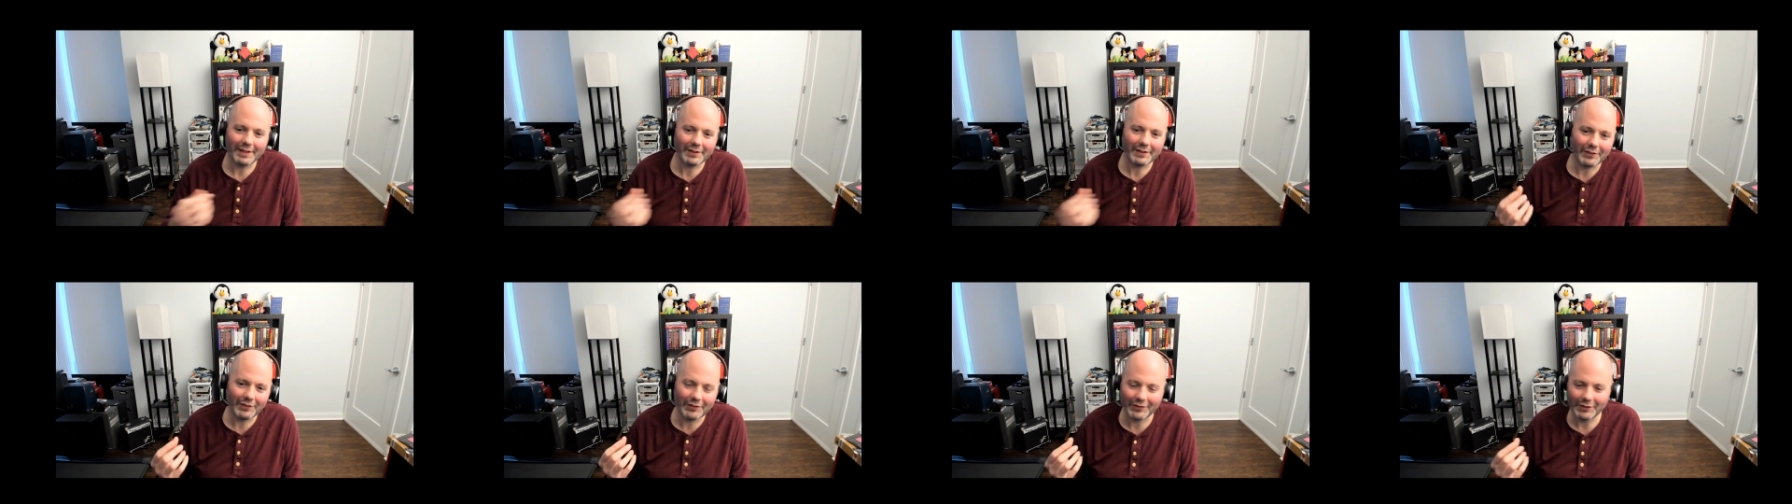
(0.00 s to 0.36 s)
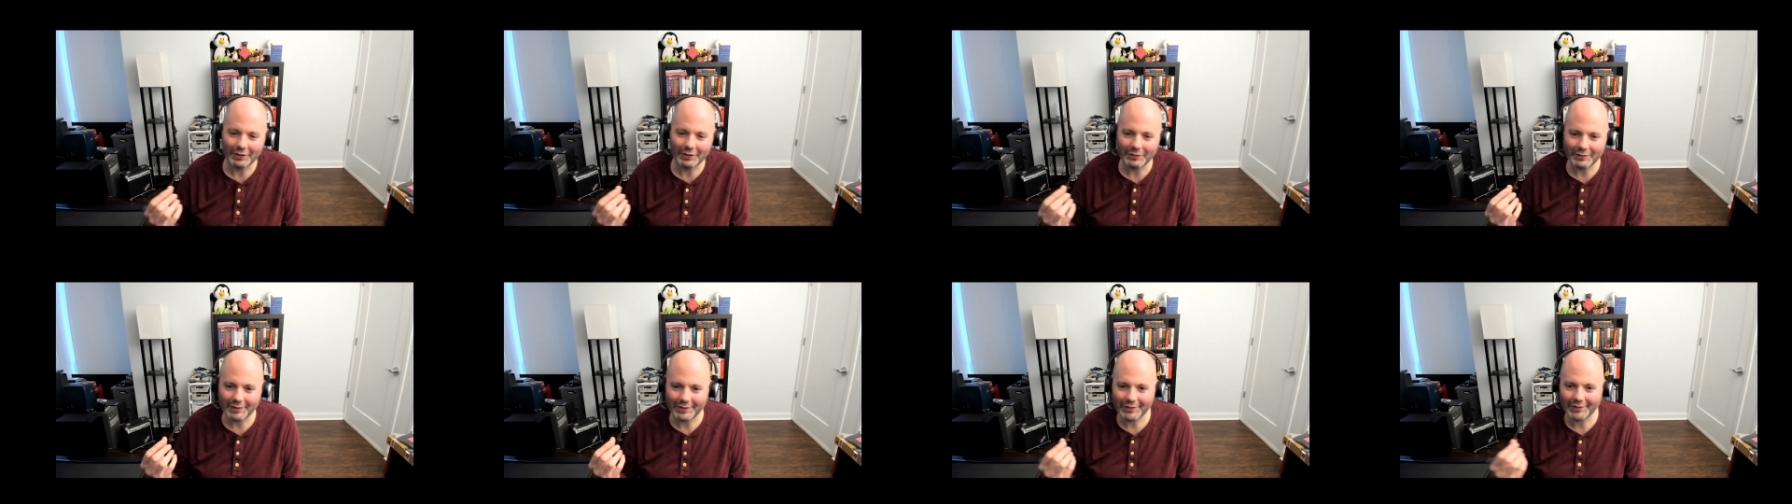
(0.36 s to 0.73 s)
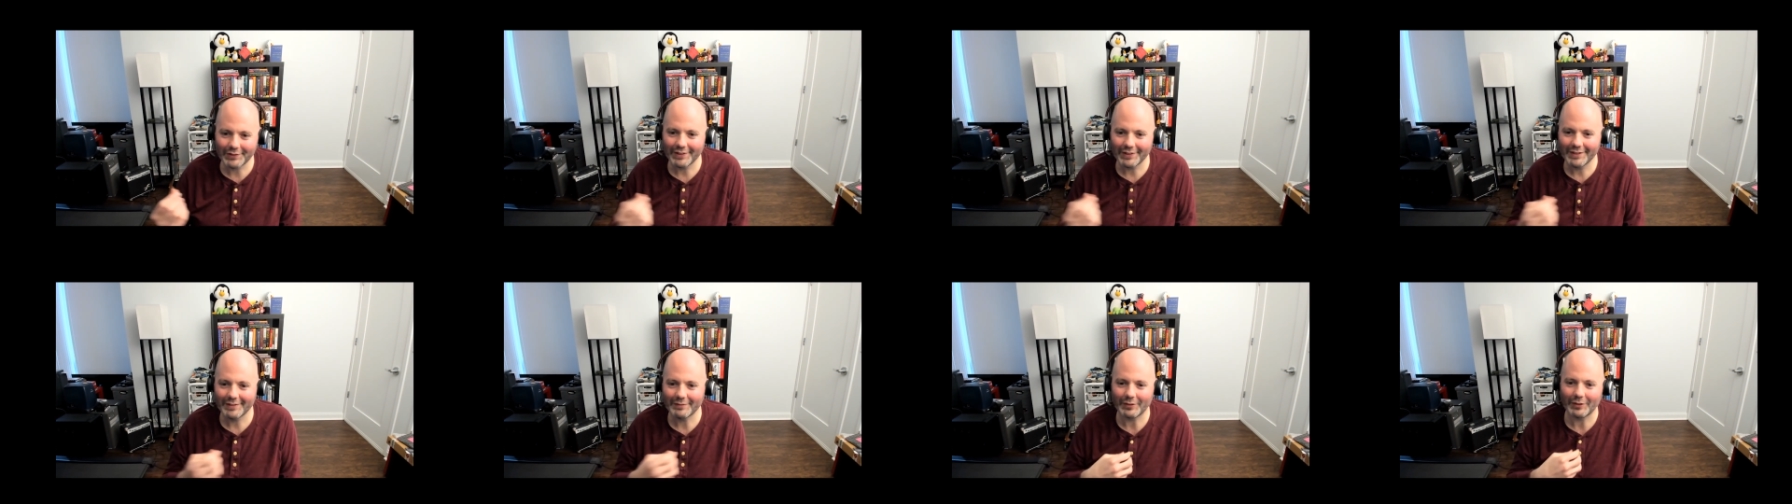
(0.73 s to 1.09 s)

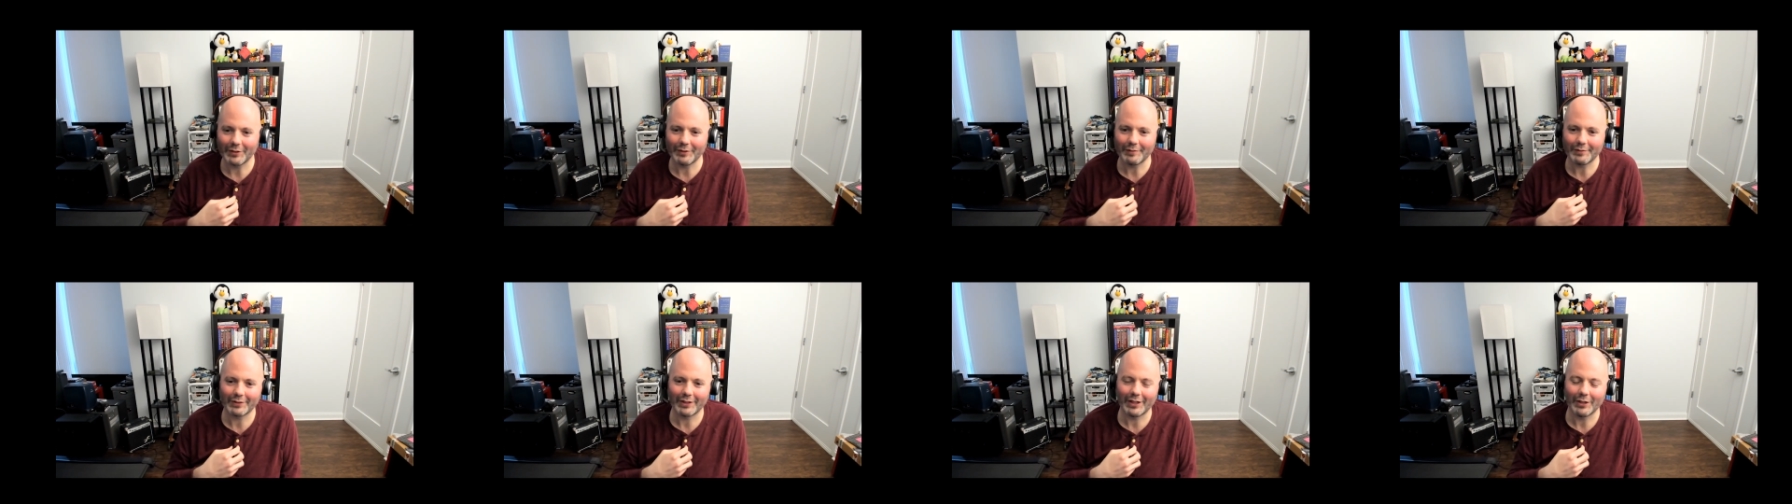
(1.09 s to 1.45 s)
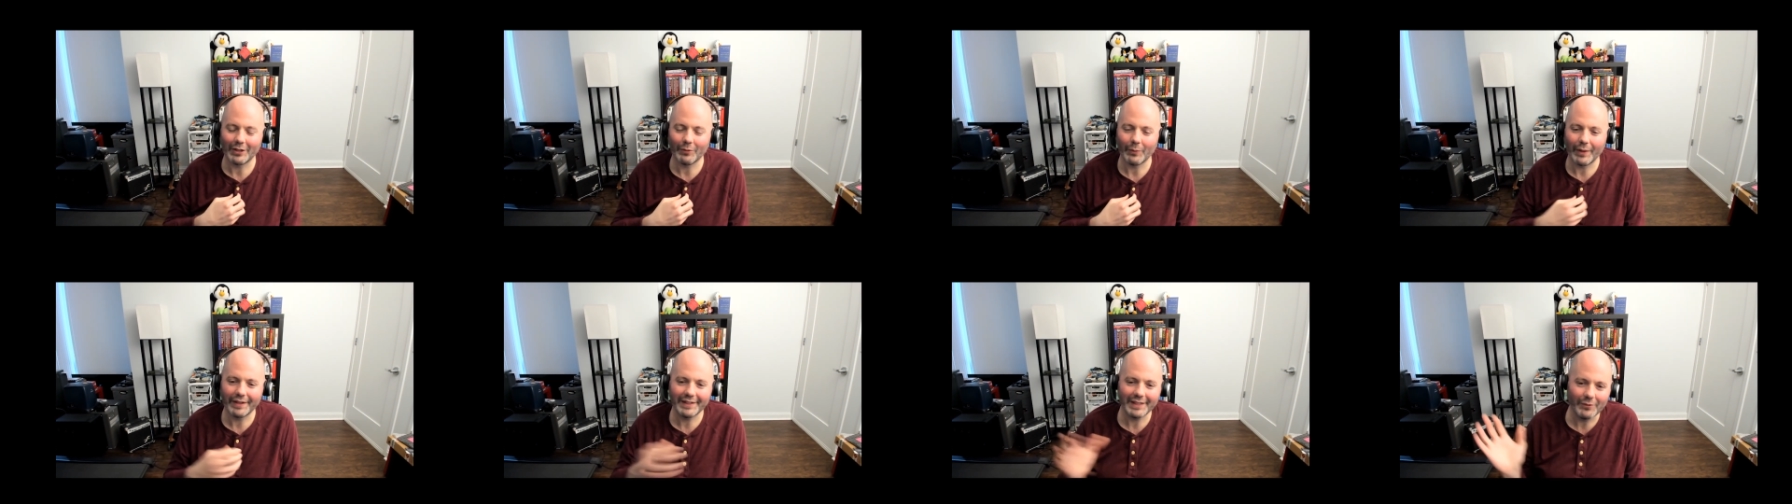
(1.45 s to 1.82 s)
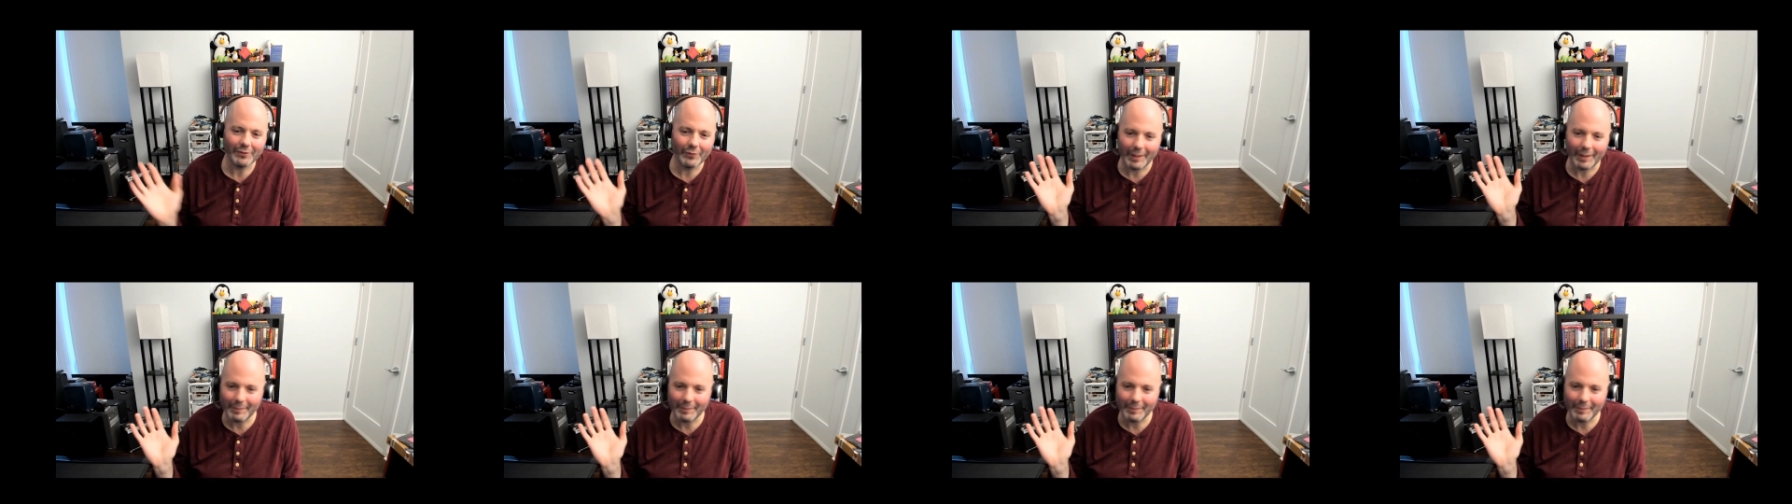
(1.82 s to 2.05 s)
microservice for our wedding